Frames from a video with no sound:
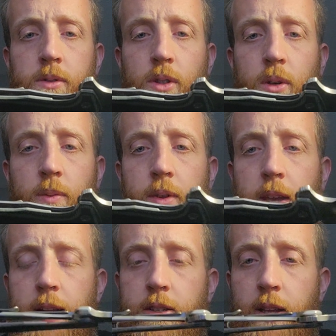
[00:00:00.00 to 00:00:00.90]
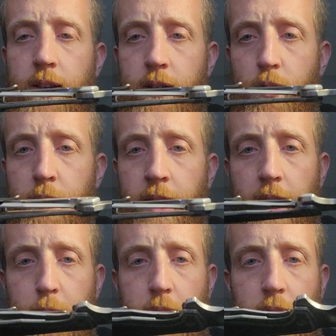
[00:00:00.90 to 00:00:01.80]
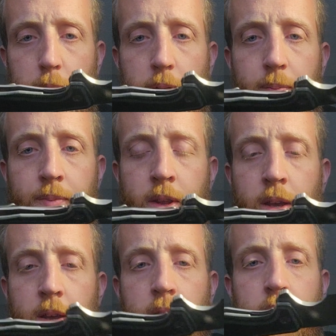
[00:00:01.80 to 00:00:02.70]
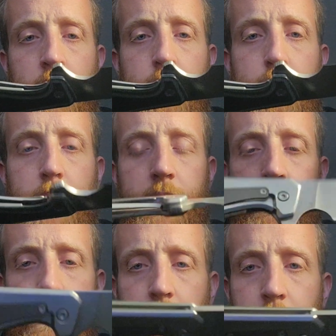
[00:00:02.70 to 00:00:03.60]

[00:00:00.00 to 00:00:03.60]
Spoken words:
so yeah, I just had to open that up a little bit. But